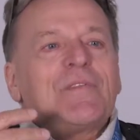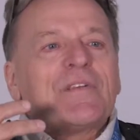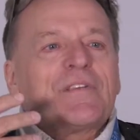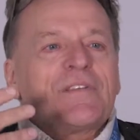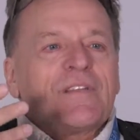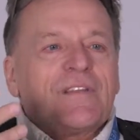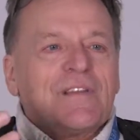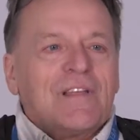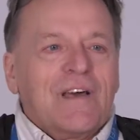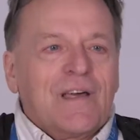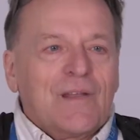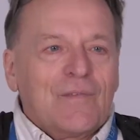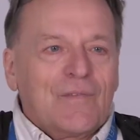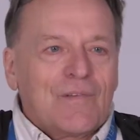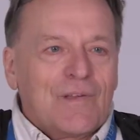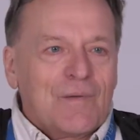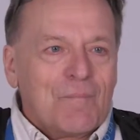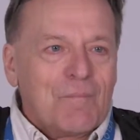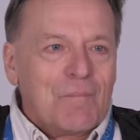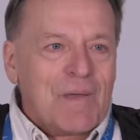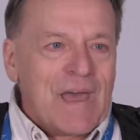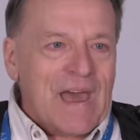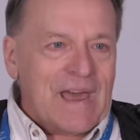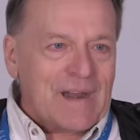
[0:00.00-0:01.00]
there's a lot of
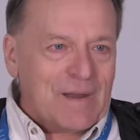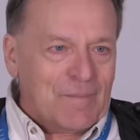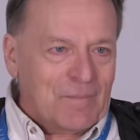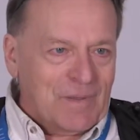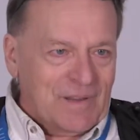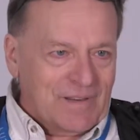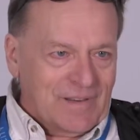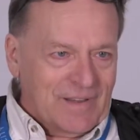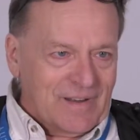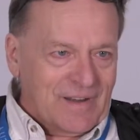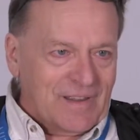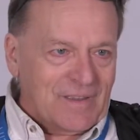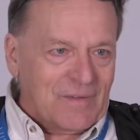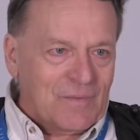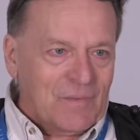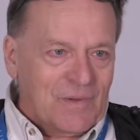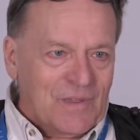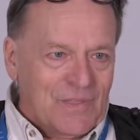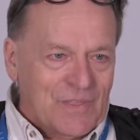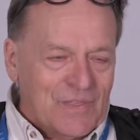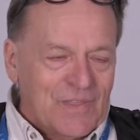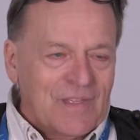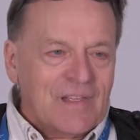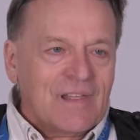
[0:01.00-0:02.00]
compatibility
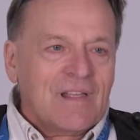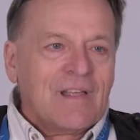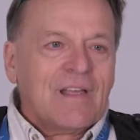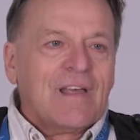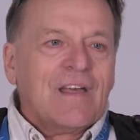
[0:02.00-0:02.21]
with,